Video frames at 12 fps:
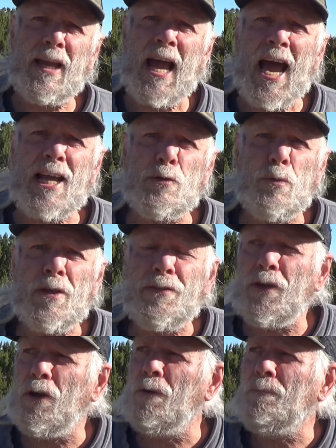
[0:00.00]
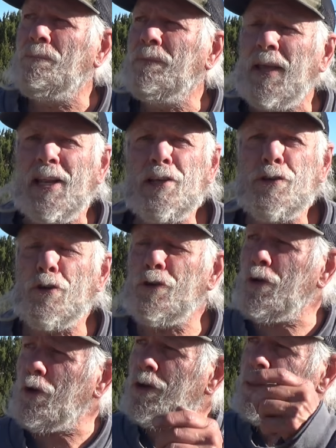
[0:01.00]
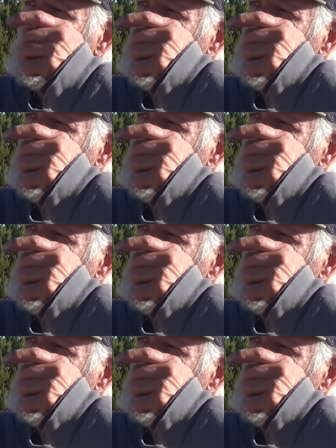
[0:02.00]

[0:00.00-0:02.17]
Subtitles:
guys with you and it's your turn to